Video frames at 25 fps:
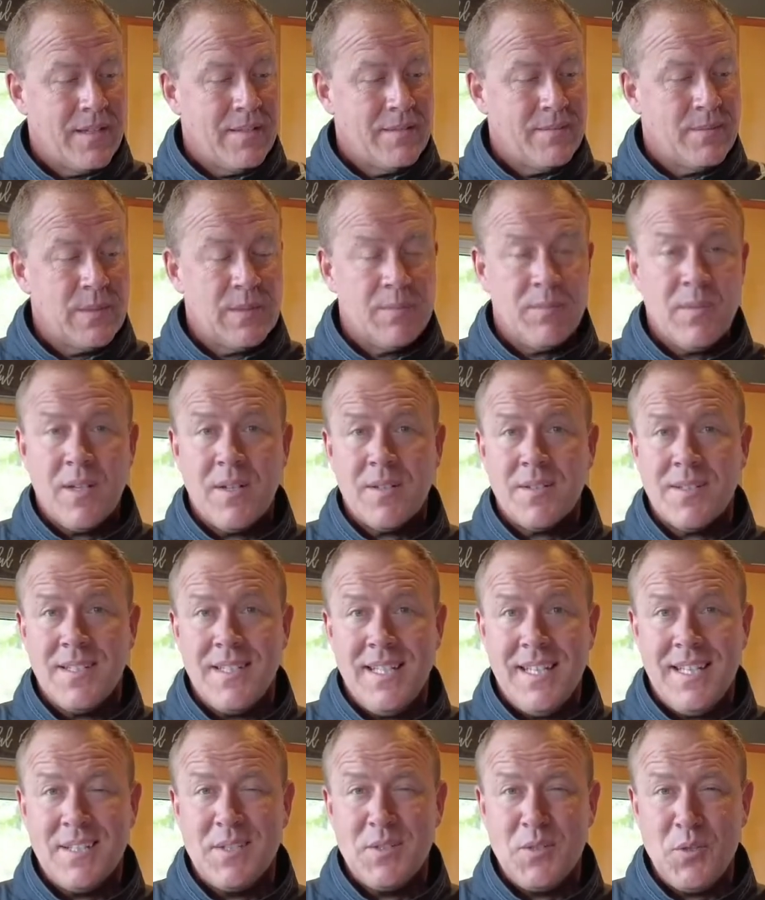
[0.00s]
Some dogs it
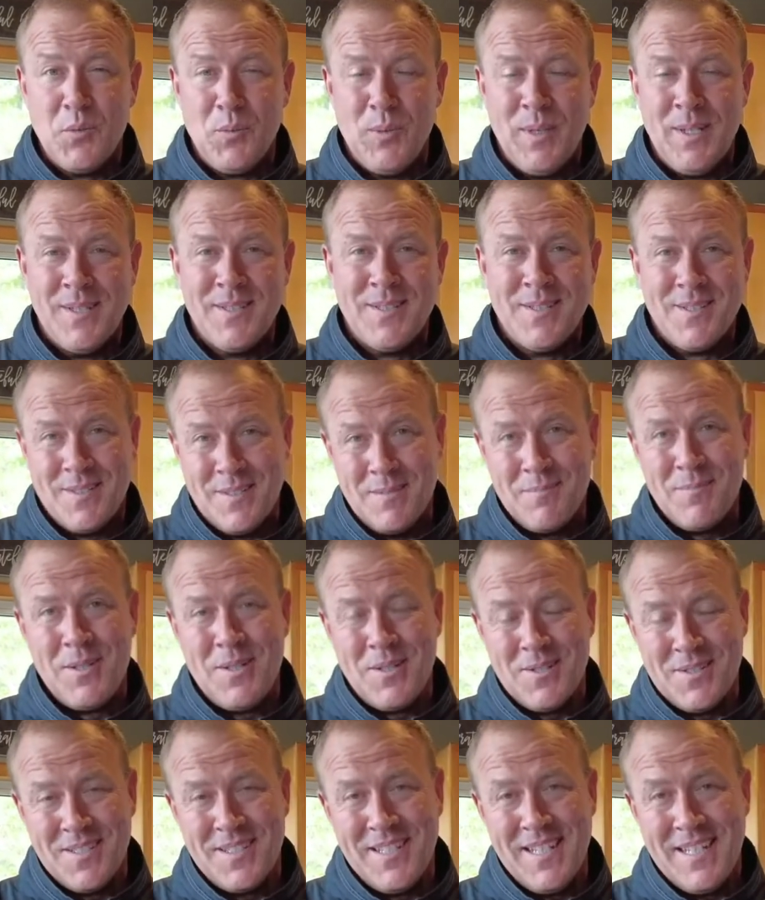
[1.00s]
takes 2 minutes, and some
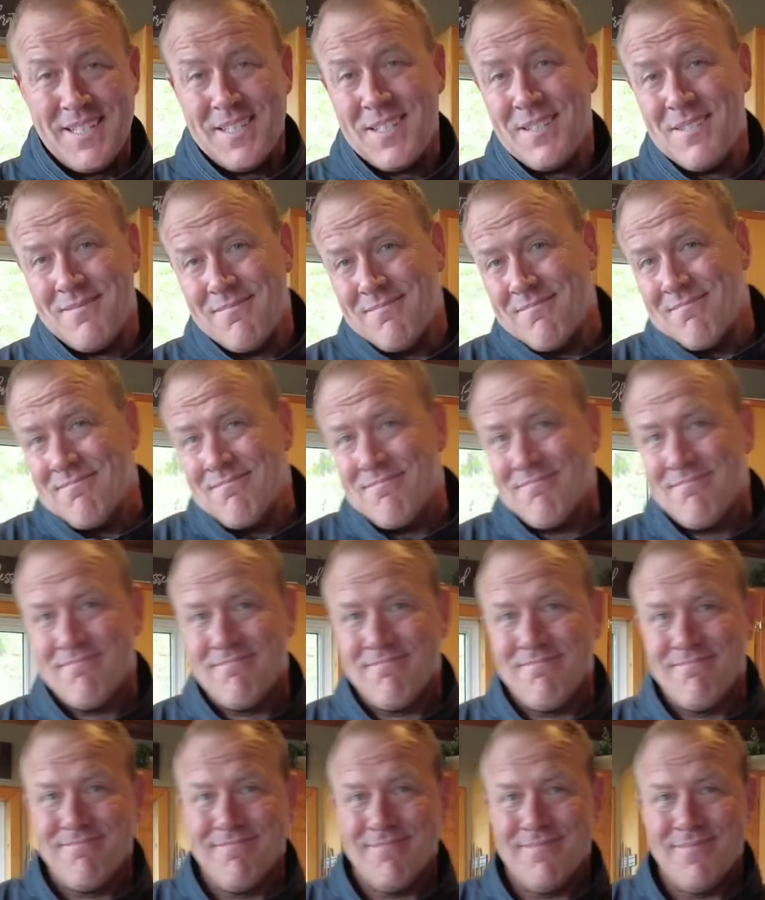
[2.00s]
dogs it takes
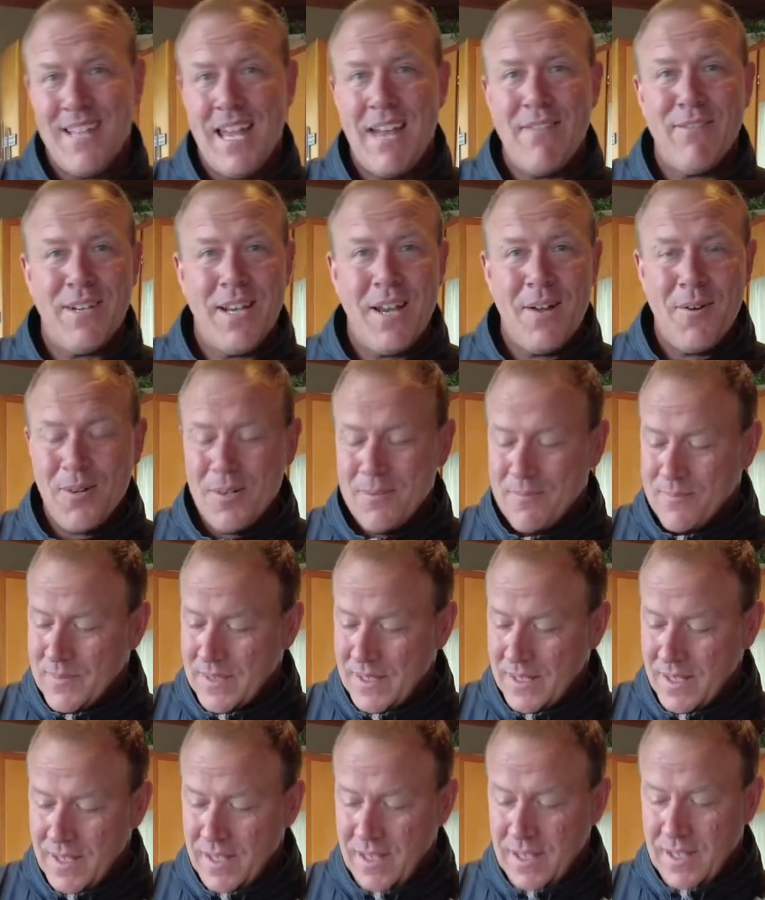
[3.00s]
half an hour,
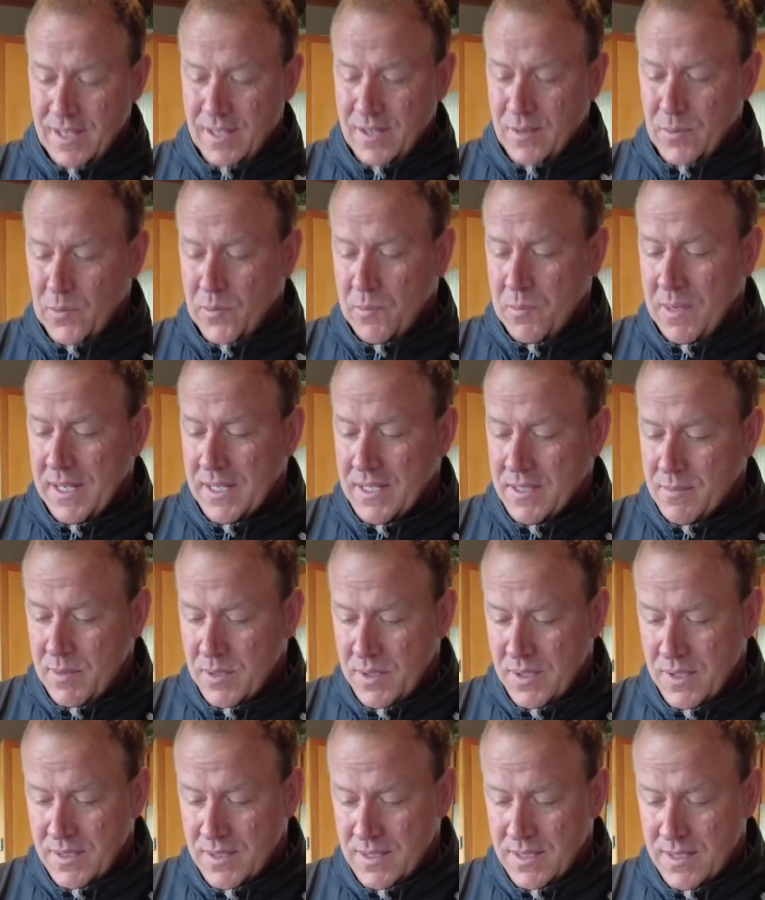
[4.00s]
with my
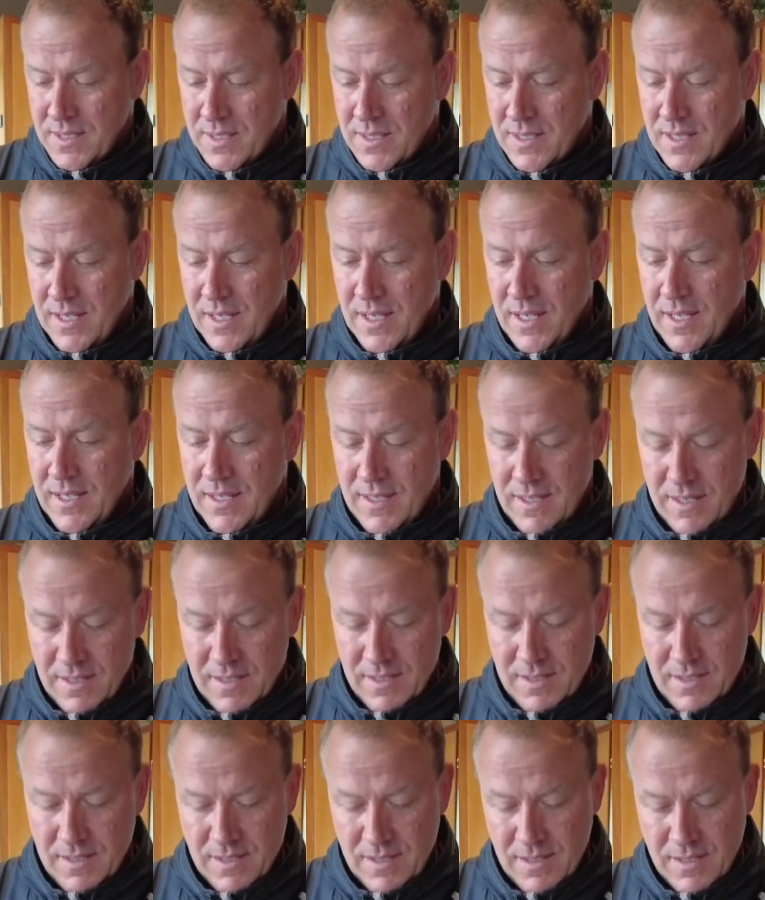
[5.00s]
experience. And
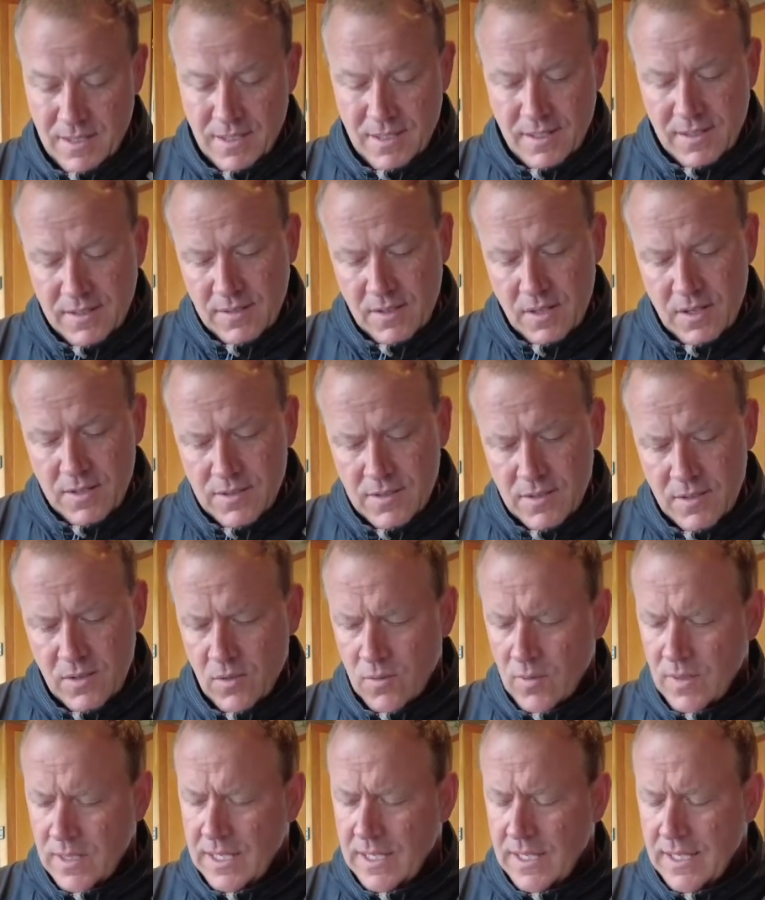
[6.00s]
dogs that don't
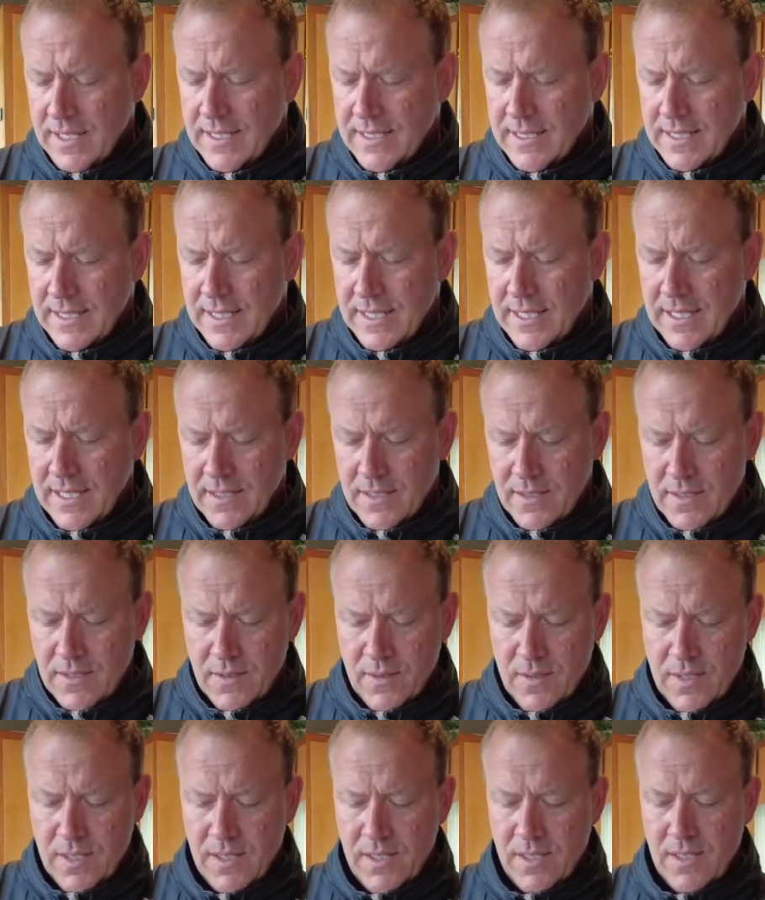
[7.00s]
really like to get into
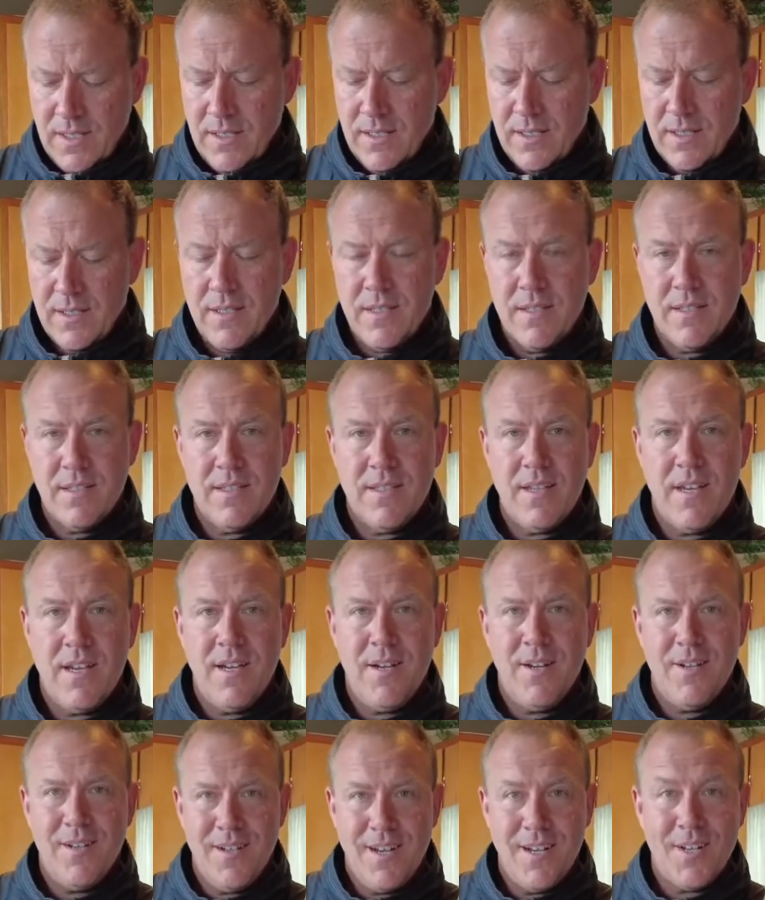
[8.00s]
the
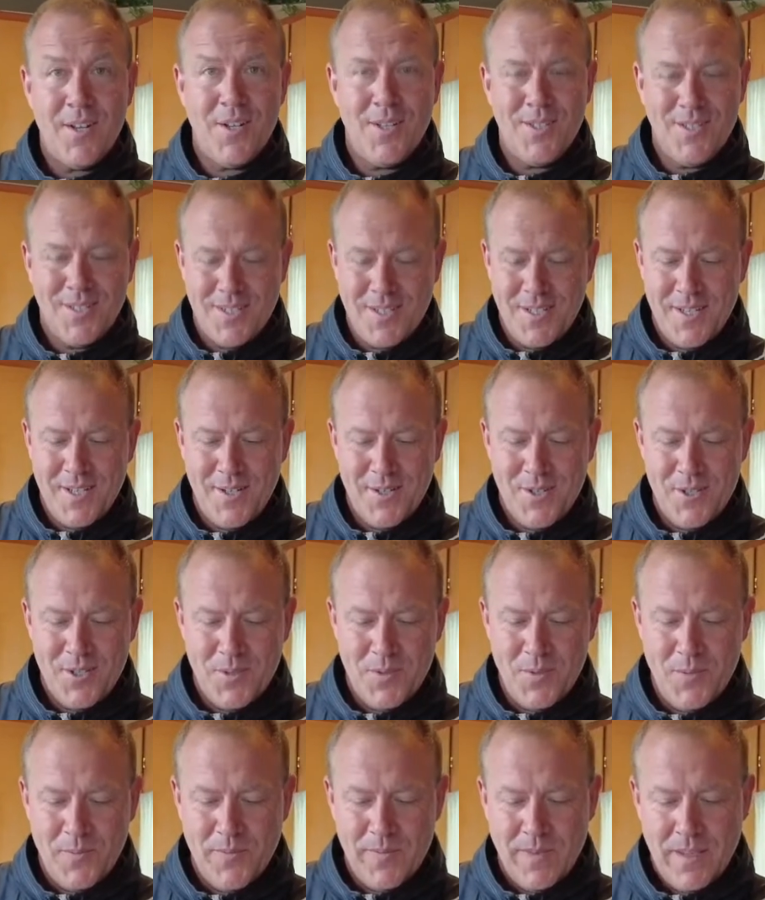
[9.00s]
tire, I call it the tire chew,